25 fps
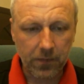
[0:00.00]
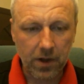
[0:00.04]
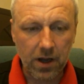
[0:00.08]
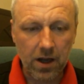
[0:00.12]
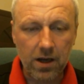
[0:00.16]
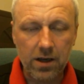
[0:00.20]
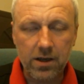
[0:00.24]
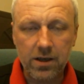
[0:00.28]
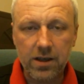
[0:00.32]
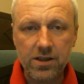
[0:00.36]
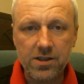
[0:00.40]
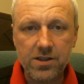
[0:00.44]

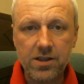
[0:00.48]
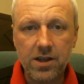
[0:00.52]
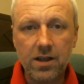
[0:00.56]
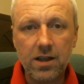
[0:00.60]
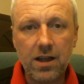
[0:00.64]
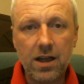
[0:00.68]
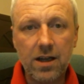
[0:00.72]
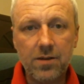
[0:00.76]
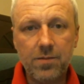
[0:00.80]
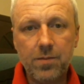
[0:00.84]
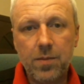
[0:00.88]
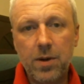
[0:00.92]
and it
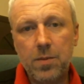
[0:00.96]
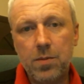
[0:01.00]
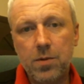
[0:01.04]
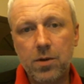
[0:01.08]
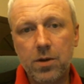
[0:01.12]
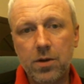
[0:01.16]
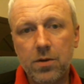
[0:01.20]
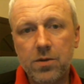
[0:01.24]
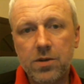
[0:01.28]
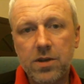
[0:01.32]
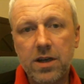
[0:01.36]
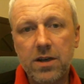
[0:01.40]
still had
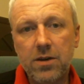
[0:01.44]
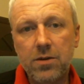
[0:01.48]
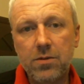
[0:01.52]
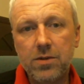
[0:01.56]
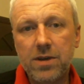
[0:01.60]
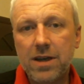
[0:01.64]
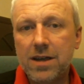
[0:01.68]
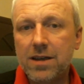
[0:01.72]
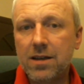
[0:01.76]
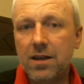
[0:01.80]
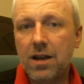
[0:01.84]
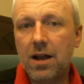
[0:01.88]
people who
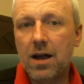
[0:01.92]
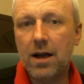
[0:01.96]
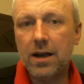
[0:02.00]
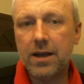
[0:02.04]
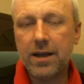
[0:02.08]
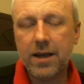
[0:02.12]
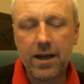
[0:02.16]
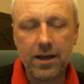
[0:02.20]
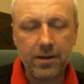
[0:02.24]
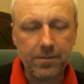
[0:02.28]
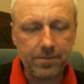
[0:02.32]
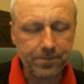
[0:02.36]
didn't
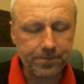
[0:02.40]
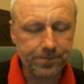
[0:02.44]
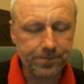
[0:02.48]
like it